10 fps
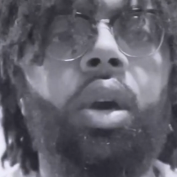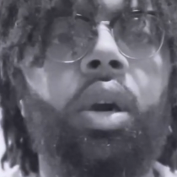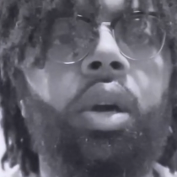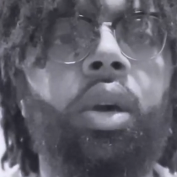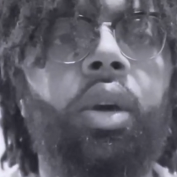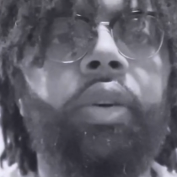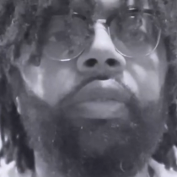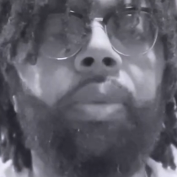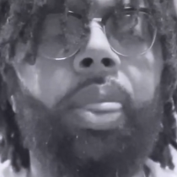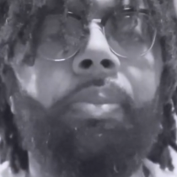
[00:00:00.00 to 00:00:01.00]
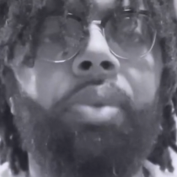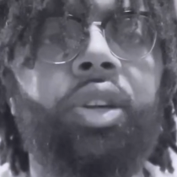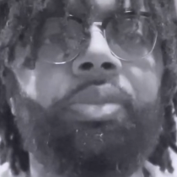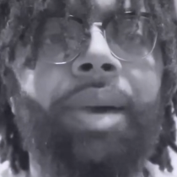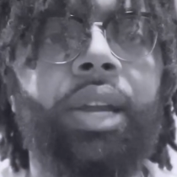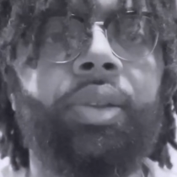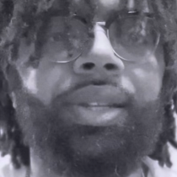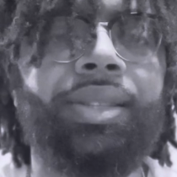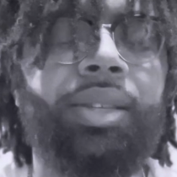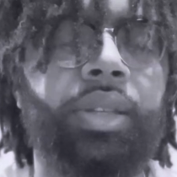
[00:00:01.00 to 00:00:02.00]
of Boss Bottled
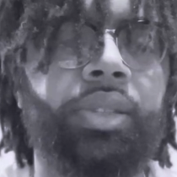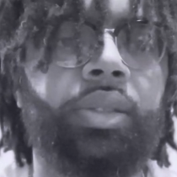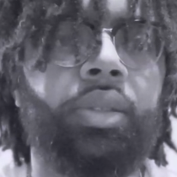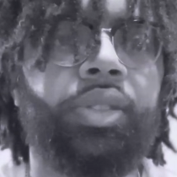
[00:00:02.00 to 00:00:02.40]
Intense.